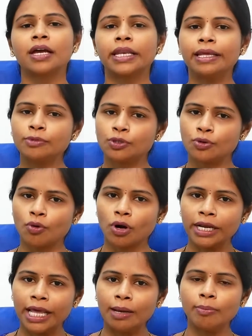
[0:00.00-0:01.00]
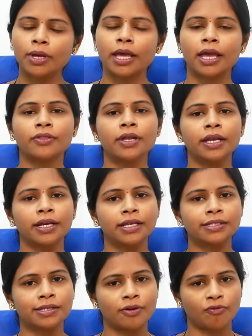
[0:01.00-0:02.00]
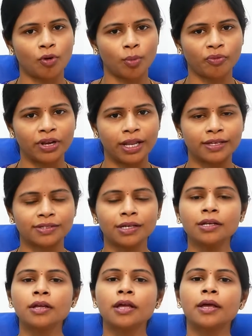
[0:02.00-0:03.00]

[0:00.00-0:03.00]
Creams do not help, either it is in the form of a laser,